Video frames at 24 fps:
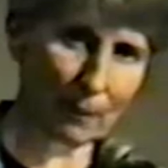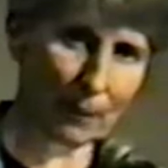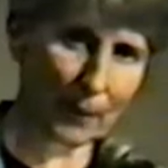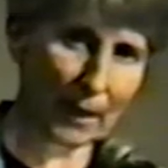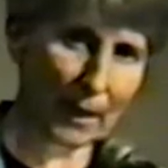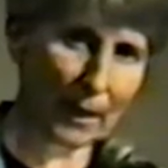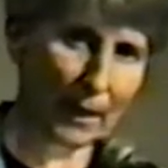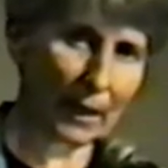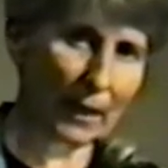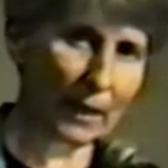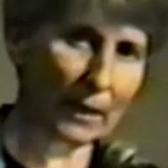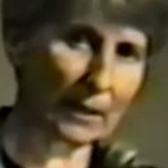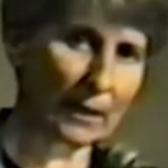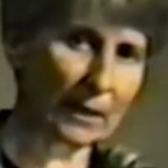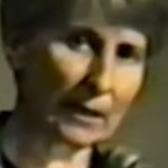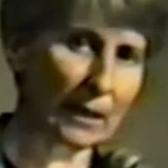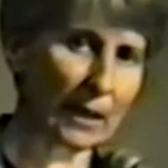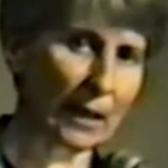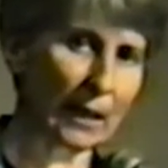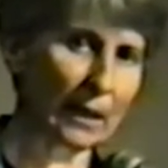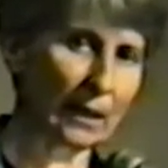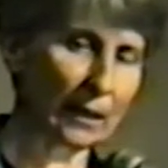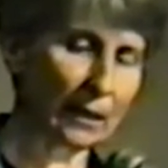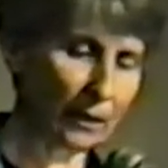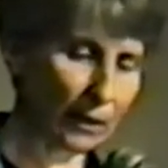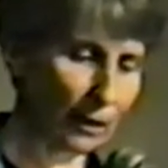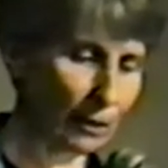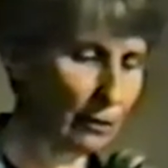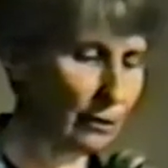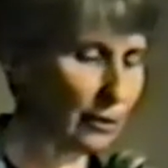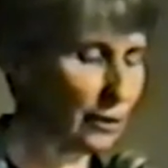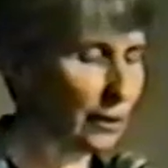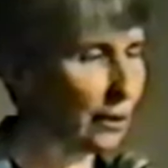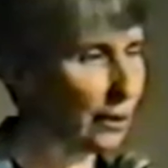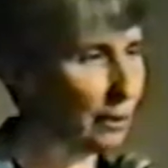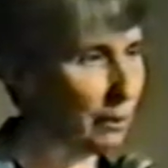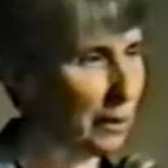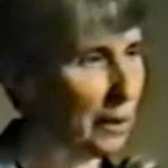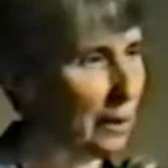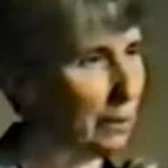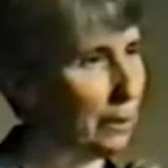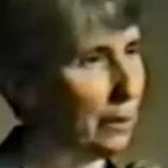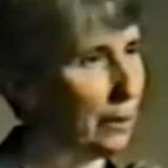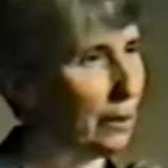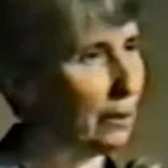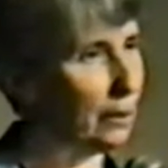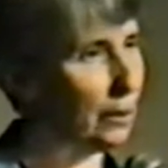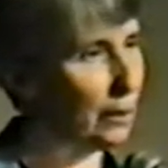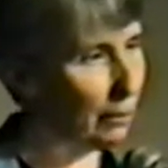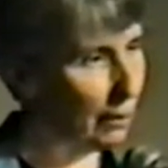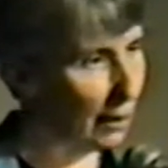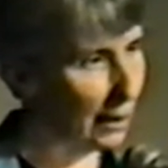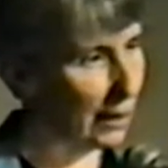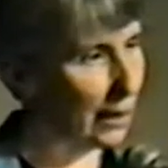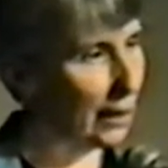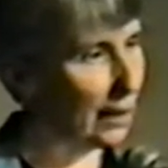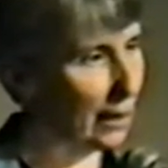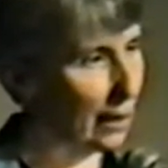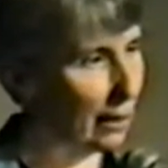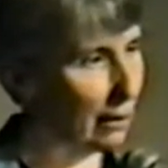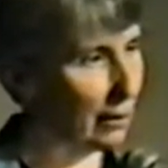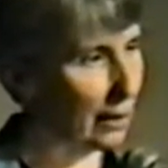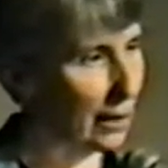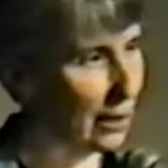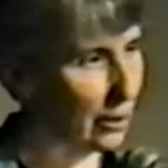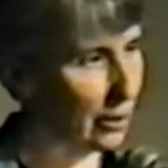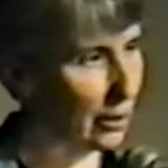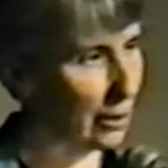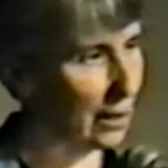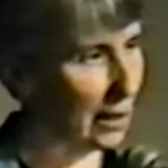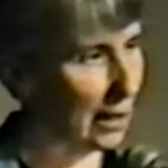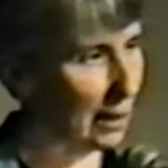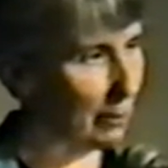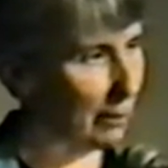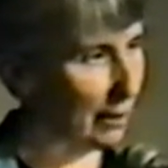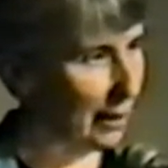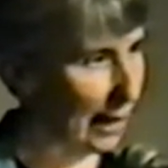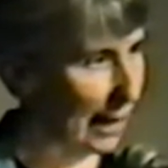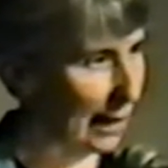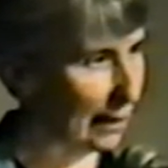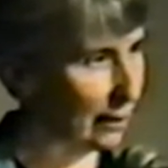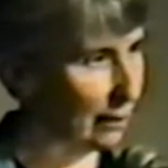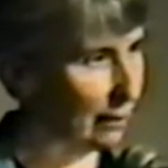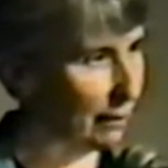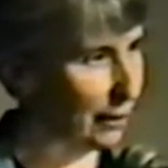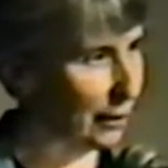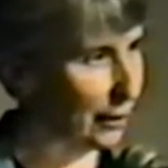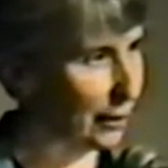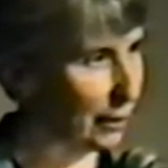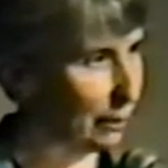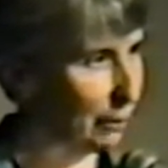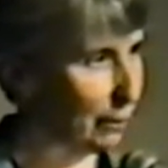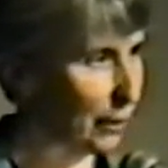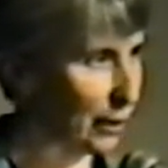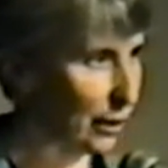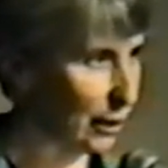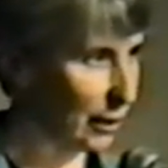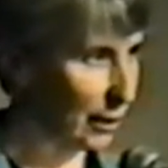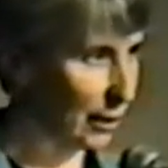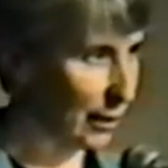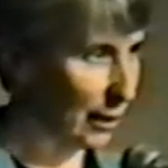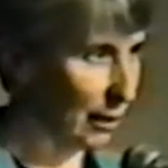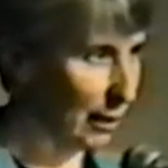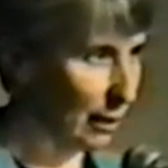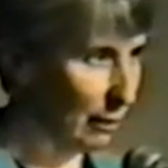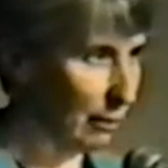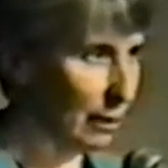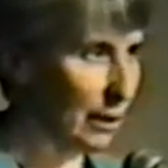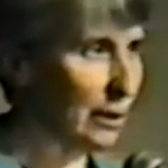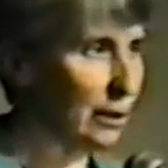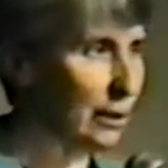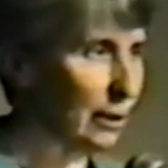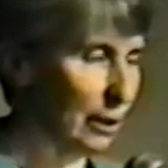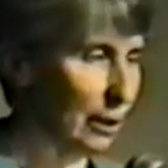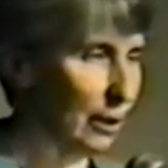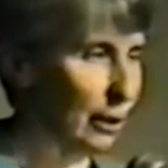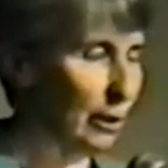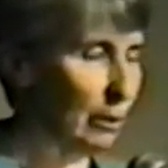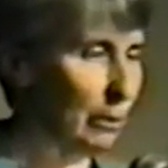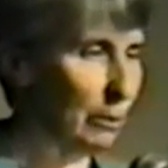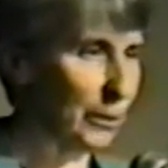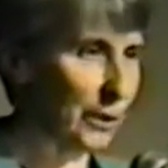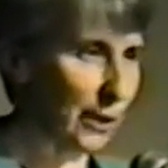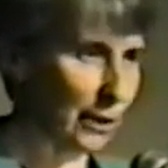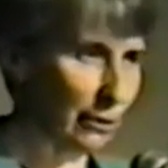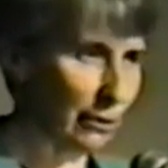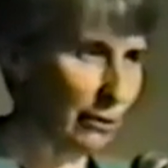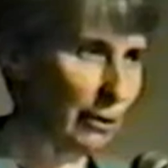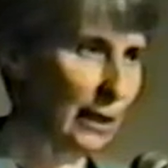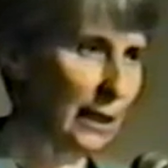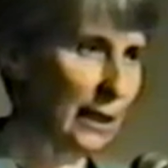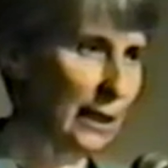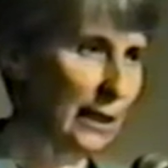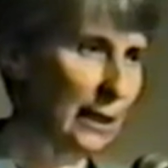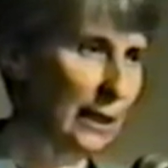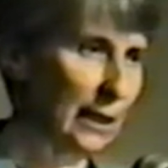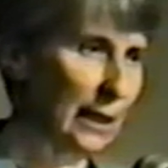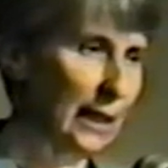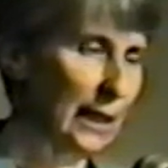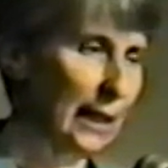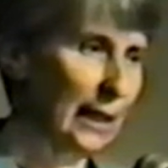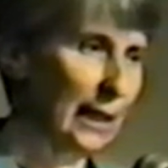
is that those are the people who do what they call kitchen table activism, which is they go into homes and train